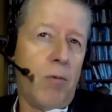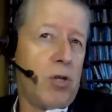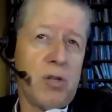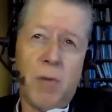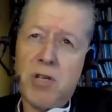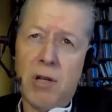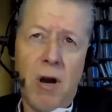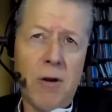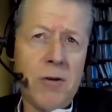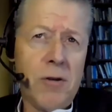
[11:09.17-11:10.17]
which is much
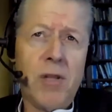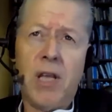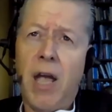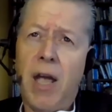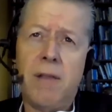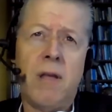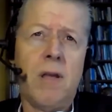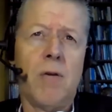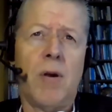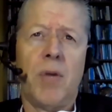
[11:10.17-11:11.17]
larger than the aid that
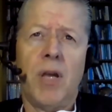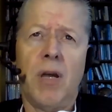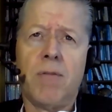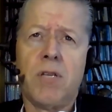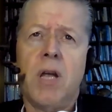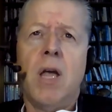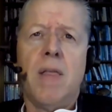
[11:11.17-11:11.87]
Europe gives.